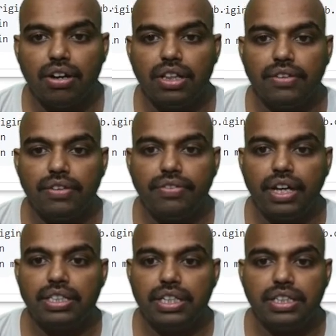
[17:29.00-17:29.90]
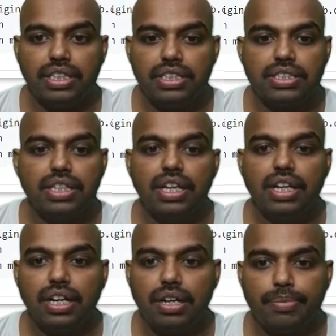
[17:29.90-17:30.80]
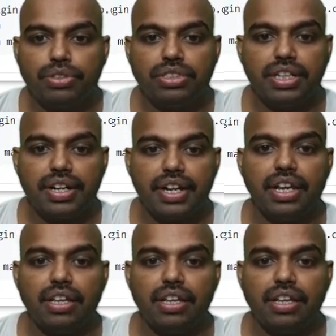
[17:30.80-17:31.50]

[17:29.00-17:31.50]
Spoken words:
the files in this repository.